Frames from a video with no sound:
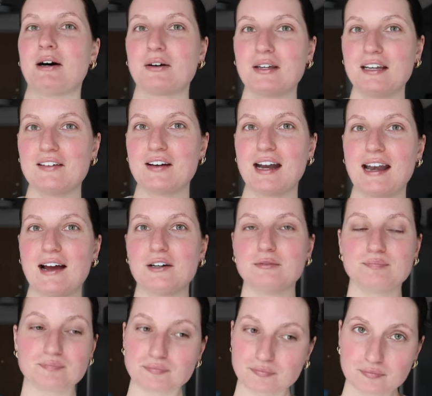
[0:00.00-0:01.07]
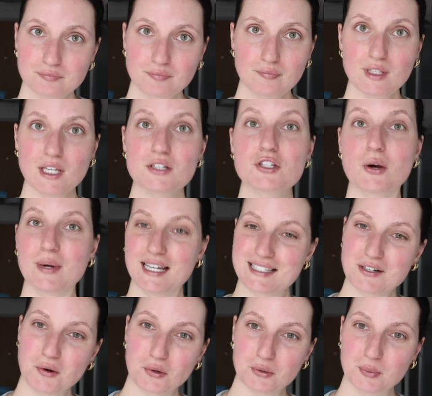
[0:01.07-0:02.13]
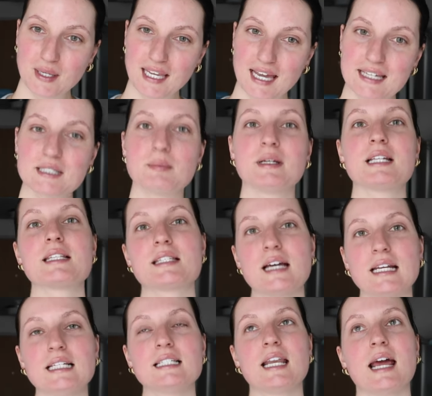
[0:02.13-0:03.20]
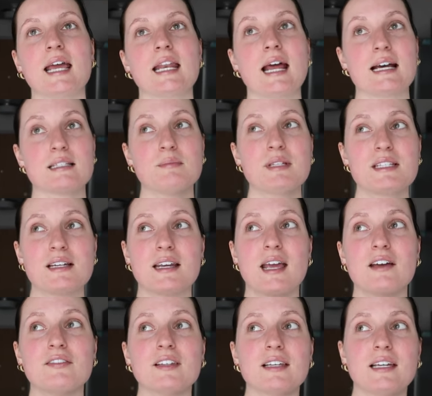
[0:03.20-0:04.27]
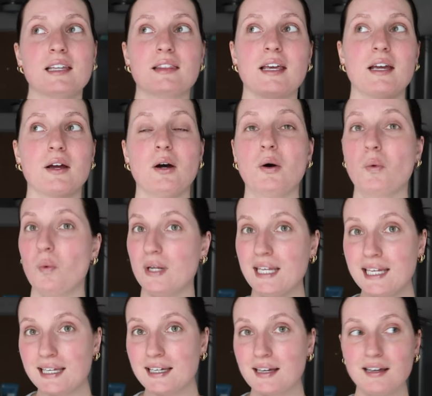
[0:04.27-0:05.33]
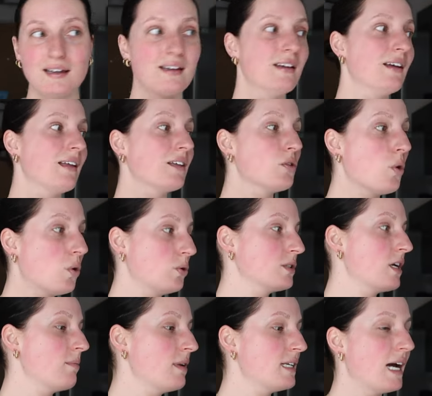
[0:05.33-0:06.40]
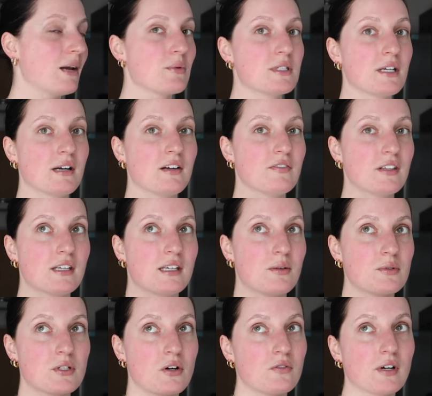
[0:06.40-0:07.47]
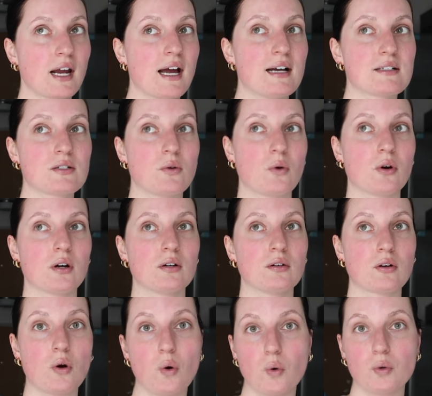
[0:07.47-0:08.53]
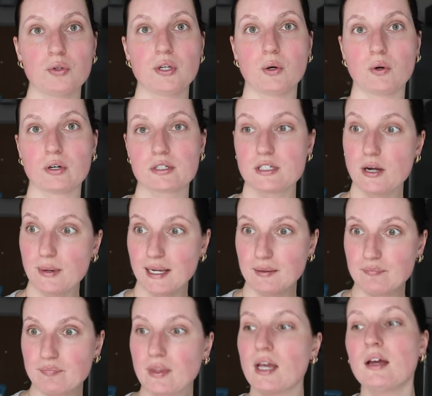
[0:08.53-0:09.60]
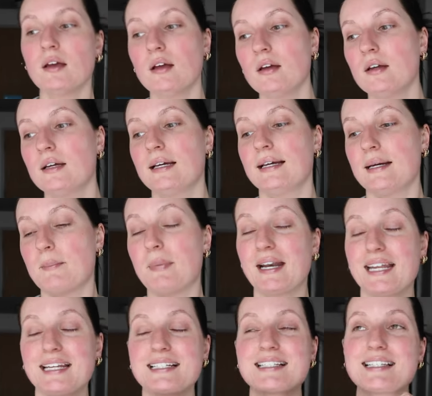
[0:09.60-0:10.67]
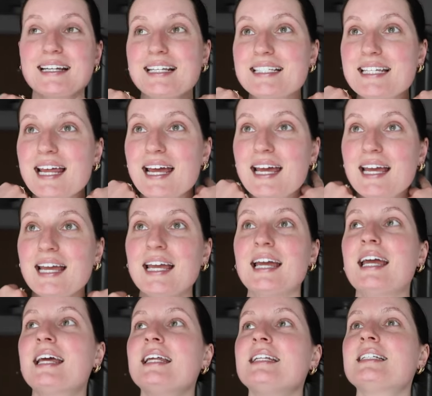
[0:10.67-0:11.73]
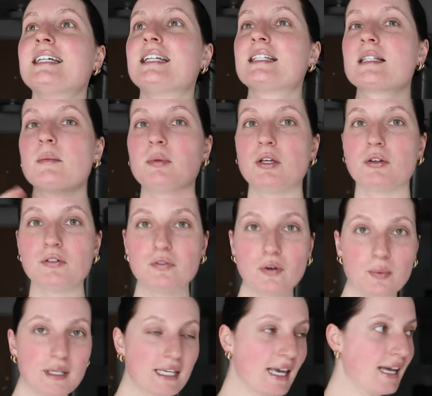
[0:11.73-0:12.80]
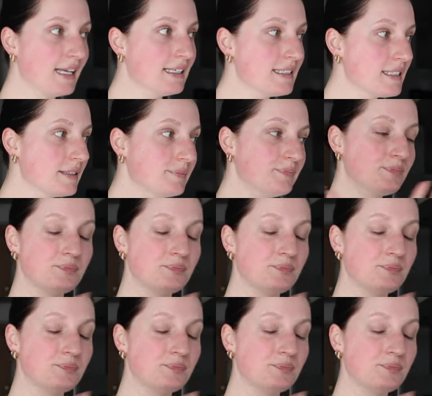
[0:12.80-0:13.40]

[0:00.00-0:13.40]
balcony right now so it's a cold weekend but it's sunny today and it hasn't been sunny i feel like in like a week like the whole time my dad was here i feel like it was overcast or cold or snowing but it is sunny today and it is a beautiful weekend.